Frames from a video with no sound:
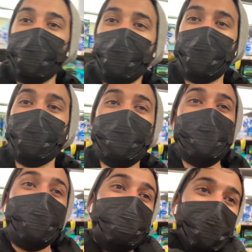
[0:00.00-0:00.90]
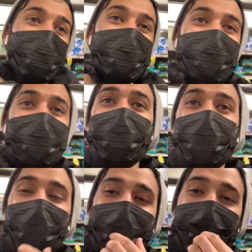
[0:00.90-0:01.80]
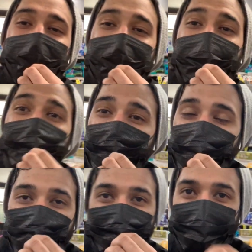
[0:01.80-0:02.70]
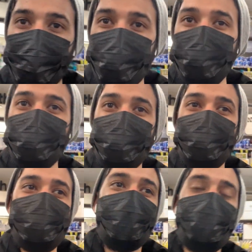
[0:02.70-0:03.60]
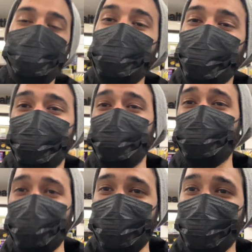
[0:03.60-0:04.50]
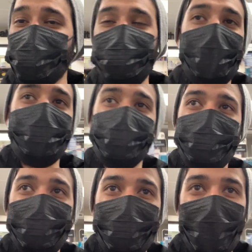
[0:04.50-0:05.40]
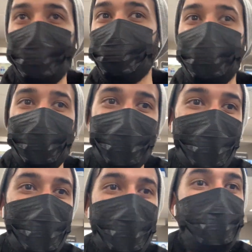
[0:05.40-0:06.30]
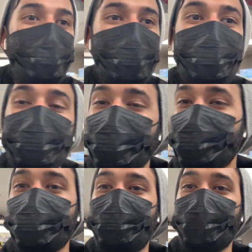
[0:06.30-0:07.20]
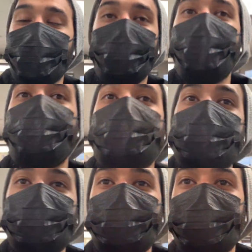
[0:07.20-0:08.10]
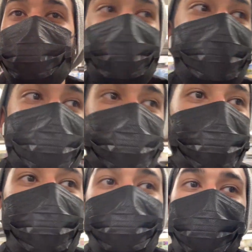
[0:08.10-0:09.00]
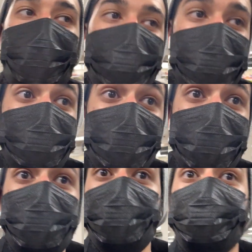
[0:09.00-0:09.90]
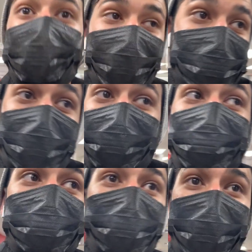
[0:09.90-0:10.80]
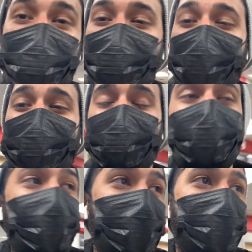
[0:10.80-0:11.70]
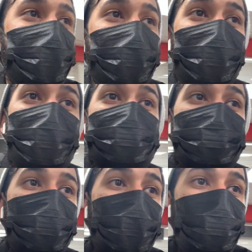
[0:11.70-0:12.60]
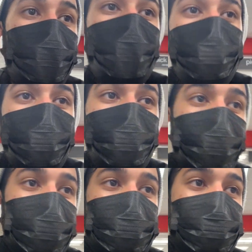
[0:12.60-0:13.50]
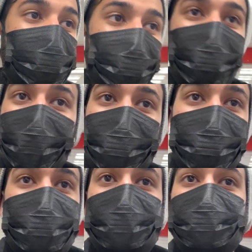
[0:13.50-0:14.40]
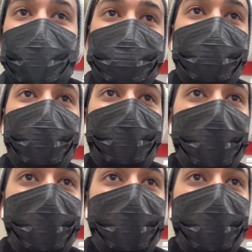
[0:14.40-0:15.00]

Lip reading: Hey guys, so I'm here at CVS, which is kind of like a pharmacy slash grocery store slash everything. But the beautiful thing about this store is that it's 24 hours, which I just realized as I was walking past. And I need to pick up a couple of things like vitamins, etc.